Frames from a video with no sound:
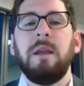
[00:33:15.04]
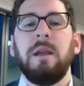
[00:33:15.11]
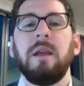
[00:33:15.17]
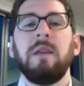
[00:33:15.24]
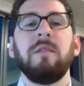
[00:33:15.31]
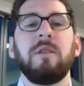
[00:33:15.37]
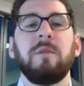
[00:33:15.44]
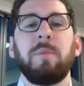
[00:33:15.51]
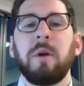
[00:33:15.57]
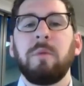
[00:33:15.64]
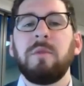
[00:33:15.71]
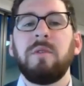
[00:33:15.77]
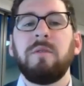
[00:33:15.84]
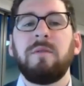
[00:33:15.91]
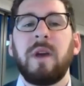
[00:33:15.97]
In the
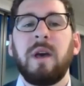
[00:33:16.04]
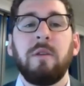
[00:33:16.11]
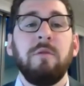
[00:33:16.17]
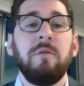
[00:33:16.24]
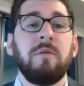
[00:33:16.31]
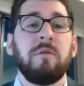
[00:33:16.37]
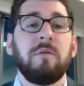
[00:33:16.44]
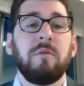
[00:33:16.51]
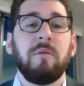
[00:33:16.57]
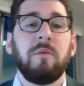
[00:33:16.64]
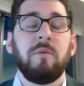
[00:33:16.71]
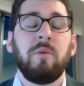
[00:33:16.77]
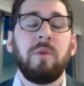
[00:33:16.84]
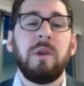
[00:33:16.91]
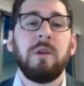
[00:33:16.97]
Department of Health,
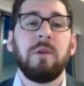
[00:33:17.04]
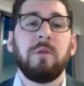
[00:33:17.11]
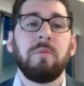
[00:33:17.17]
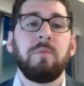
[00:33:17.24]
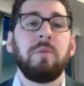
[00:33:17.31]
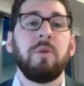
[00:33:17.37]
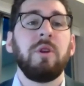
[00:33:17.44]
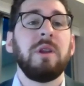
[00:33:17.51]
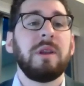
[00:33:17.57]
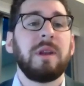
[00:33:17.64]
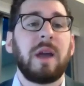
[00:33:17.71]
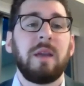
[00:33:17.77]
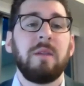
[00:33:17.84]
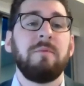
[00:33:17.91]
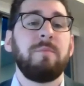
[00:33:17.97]
we are putting
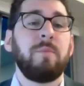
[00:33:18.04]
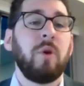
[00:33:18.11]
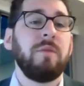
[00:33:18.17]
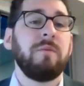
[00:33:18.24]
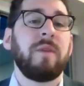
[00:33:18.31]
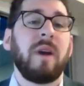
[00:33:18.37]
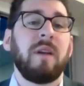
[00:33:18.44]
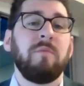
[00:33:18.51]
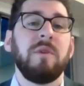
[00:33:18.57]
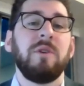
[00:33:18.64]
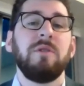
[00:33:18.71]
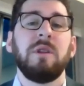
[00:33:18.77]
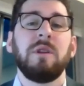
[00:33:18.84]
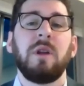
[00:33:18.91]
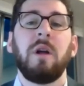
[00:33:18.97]
$9.5
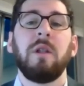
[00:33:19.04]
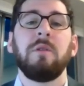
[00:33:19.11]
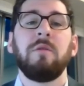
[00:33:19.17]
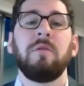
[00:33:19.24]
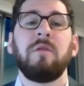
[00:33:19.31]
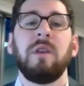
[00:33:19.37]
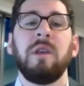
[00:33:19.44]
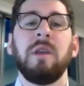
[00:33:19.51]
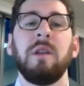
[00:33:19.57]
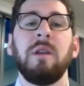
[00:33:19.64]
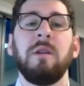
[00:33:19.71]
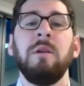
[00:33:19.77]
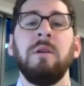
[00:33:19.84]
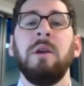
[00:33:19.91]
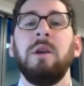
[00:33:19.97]
million
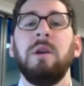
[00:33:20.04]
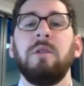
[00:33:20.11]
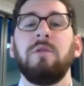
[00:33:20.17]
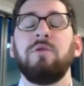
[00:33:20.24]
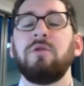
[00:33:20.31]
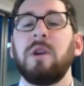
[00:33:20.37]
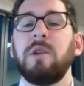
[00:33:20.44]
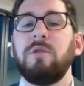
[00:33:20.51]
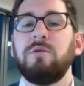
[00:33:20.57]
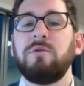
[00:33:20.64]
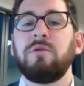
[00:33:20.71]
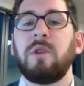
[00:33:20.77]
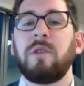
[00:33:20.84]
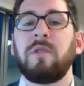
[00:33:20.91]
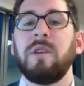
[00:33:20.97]
in to try to
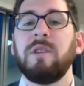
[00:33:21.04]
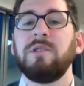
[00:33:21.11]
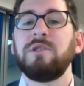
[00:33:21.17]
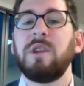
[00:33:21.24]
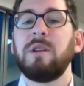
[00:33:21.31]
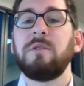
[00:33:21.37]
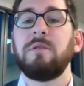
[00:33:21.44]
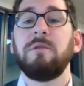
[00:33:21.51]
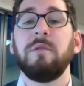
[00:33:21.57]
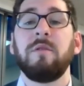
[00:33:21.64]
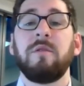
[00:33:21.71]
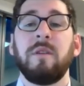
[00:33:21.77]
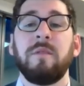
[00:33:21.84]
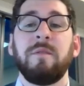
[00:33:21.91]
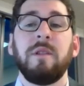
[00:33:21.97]
address congenital
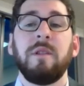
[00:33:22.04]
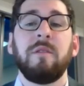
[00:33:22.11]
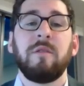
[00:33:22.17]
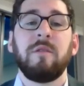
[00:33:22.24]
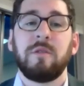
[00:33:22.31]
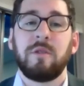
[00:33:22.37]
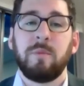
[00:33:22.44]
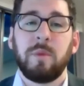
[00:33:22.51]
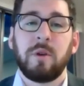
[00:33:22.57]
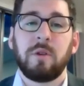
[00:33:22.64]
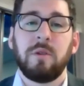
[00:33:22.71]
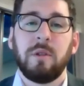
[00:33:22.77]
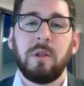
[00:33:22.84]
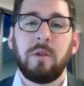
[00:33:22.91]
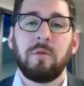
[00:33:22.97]
syphilis and
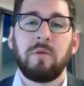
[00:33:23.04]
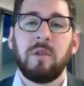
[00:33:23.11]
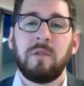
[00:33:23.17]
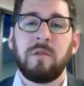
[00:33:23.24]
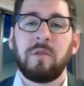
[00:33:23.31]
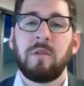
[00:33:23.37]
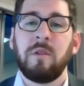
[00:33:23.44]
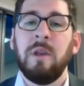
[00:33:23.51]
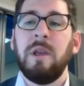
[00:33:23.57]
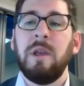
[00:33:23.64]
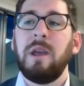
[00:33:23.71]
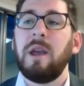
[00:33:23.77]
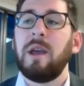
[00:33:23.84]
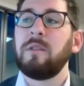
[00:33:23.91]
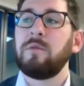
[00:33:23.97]
tuberculosis,
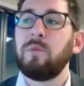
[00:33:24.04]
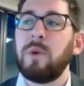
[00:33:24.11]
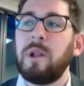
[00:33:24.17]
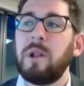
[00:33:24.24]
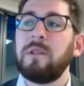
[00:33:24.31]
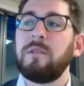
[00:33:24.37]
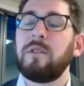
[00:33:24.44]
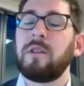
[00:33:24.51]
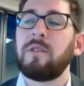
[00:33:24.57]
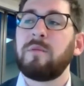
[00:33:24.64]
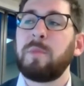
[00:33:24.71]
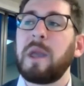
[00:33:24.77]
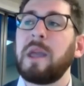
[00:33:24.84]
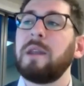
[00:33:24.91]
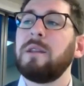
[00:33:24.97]
as well as
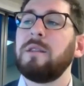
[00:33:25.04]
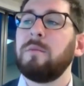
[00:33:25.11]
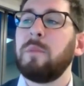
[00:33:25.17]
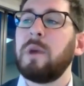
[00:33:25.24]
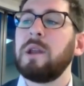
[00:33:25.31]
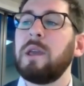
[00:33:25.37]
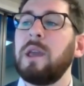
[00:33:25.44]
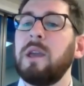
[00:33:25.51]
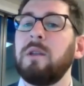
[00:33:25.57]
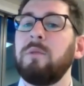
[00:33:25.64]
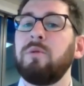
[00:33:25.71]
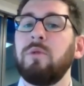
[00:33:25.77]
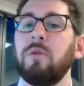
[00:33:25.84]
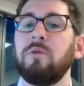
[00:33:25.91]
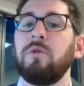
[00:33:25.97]
expanding the Medicaid
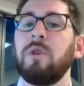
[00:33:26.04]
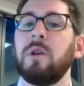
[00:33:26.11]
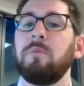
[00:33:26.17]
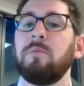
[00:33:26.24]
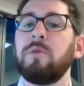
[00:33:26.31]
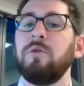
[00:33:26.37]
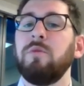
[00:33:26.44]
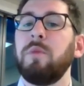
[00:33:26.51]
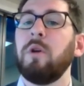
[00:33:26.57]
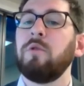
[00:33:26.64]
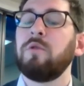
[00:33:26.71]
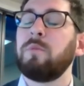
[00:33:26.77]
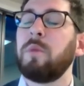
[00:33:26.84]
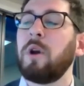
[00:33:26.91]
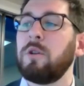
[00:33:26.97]
program to
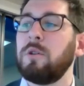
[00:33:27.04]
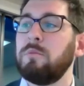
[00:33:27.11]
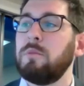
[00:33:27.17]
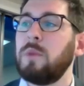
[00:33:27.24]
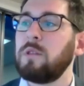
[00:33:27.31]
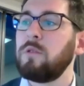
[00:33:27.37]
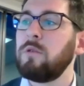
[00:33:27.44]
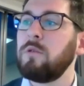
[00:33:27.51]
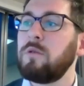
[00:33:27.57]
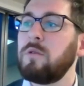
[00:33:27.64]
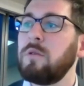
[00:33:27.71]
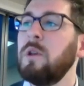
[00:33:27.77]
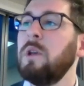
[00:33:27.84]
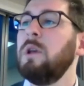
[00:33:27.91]
postpartum mothers.